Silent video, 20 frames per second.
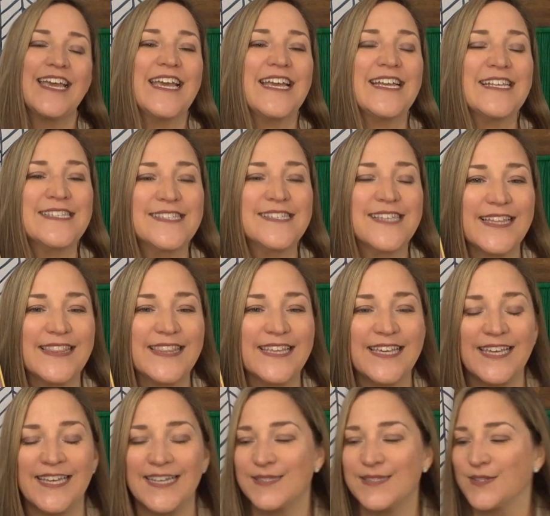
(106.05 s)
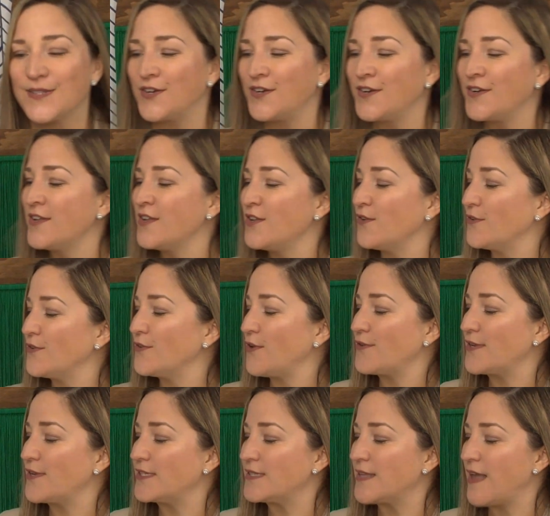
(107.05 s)
Inside the Kids Learn, you'll
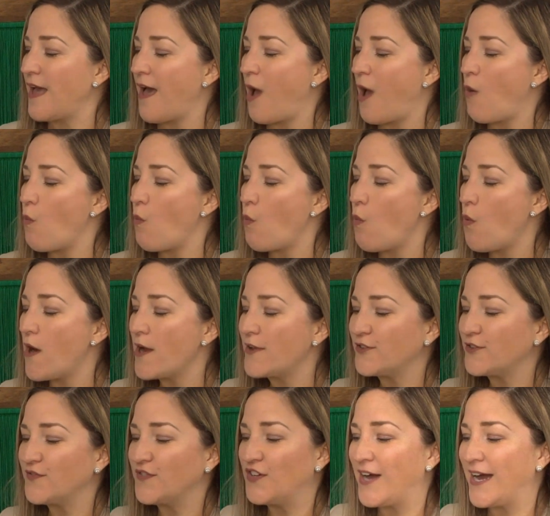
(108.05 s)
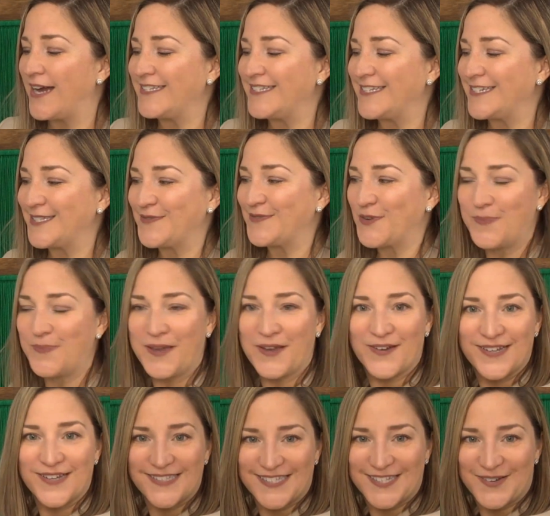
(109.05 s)
notice wonderful ideas for
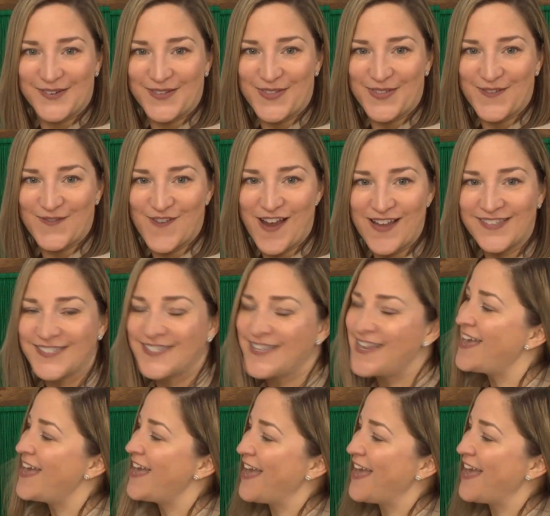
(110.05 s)
parents here in the front,